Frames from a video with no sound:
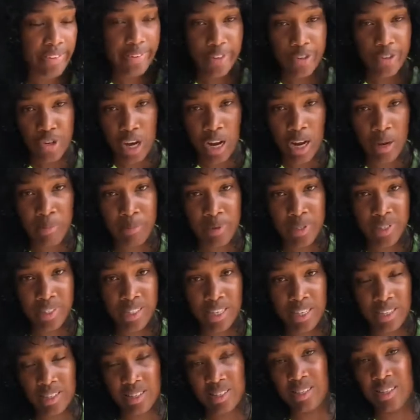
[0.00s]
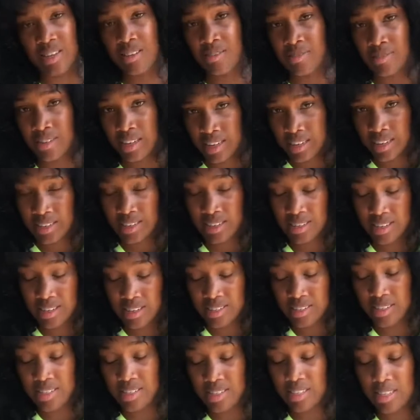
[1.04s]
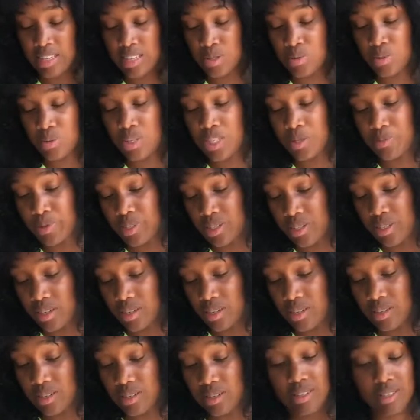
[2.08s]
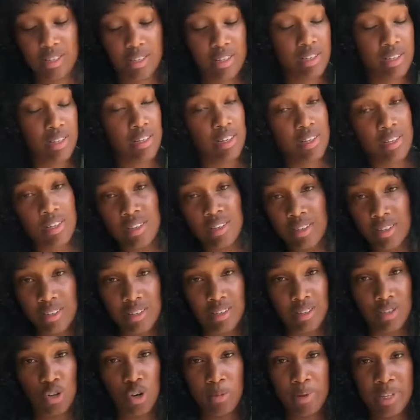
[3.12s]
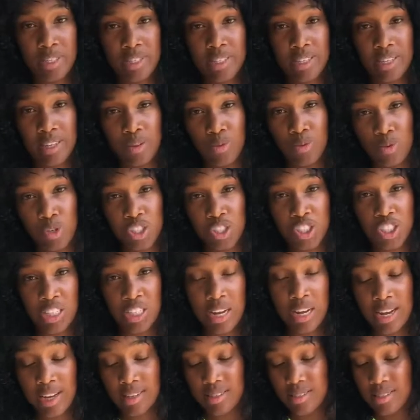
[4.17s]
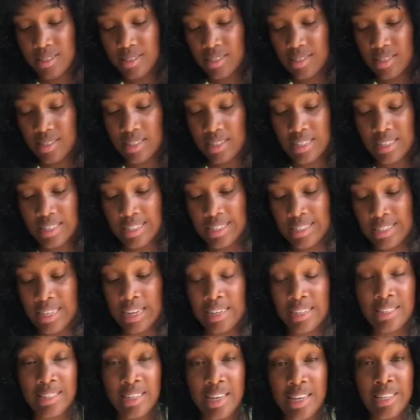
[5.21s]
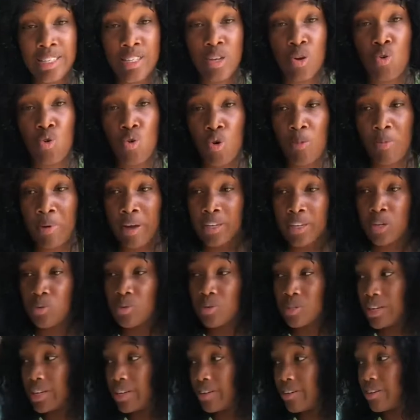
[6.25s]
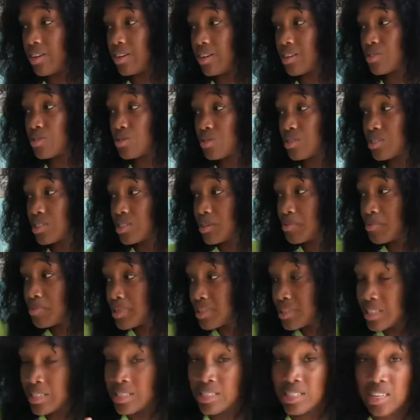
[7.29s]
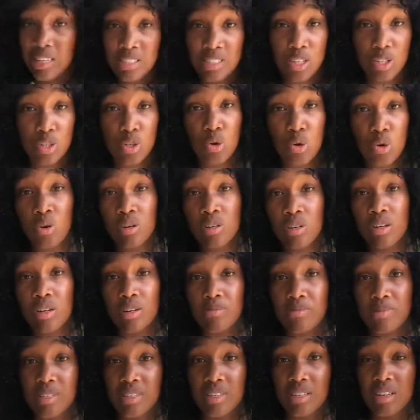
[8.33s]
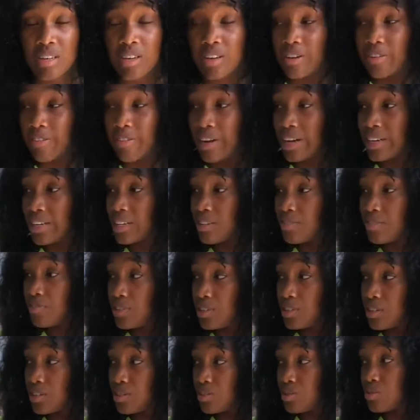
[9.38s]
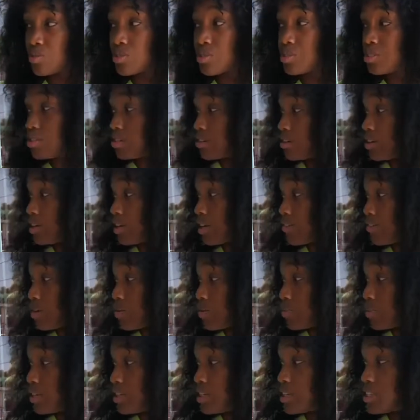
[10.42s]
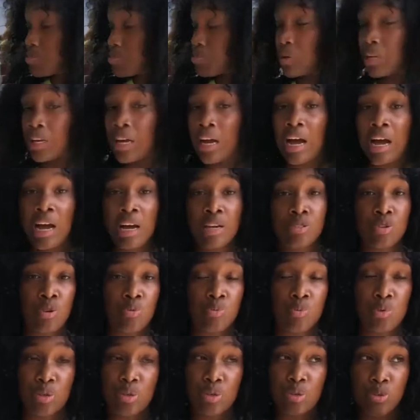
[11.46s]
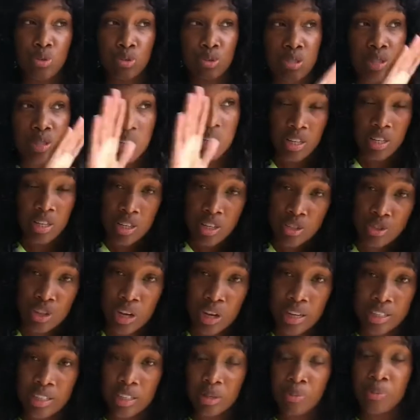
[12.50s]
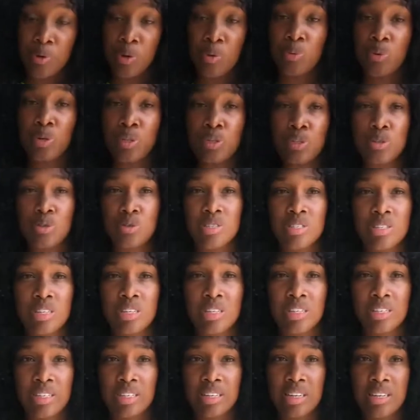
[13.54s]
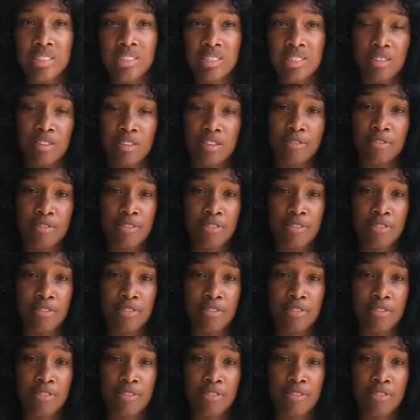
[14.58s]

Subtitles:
try and protect yourself, and as I say, as well as protect others. Normal thing, wash your hands, sanitize your home and your work area. So simple things as your doorknobs, right? If you children have a way, just put your hands on windows. Try and keep your windows clean and stuff.